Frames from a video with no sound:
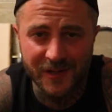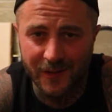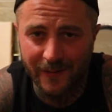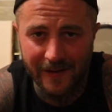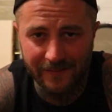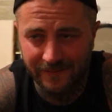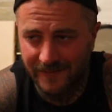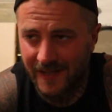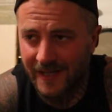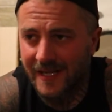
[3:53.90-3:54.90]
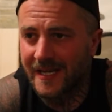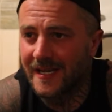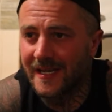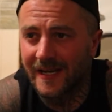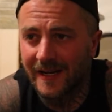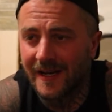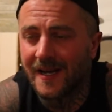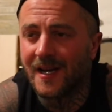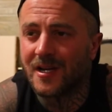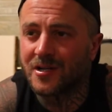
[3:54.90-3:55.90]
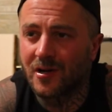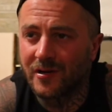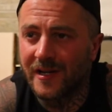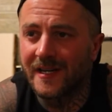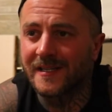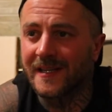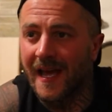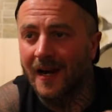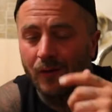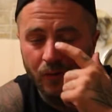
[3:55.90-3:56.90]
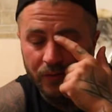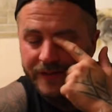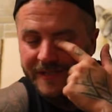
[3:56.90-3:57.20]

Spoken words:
turnaround. Like, he turned into that old